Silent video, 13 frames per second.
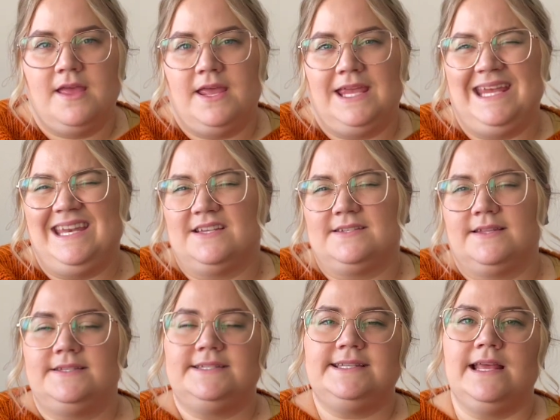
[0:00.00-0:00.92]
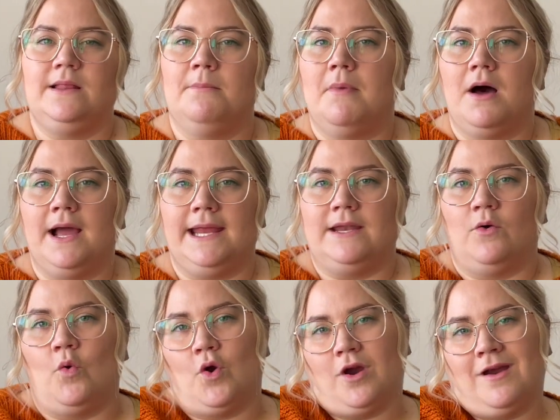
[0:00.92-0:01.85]
he doesn't steal mine
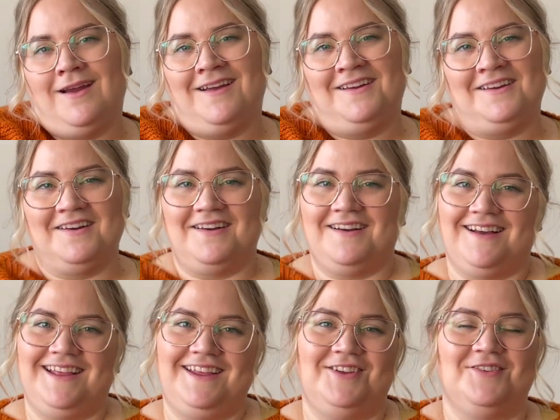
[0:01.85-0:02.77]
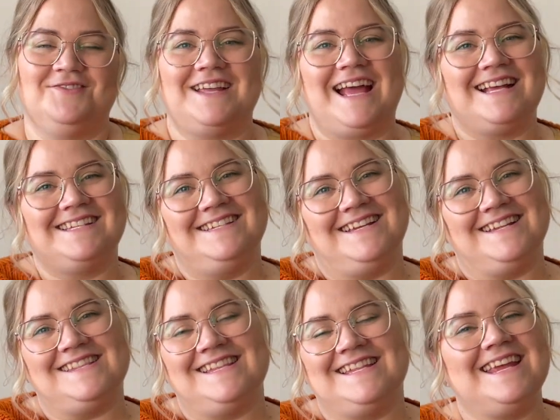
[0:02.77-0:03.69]
or I don't
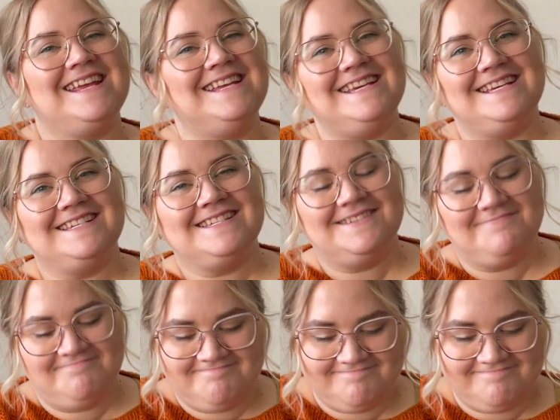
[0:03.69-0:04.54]
accidentally take his.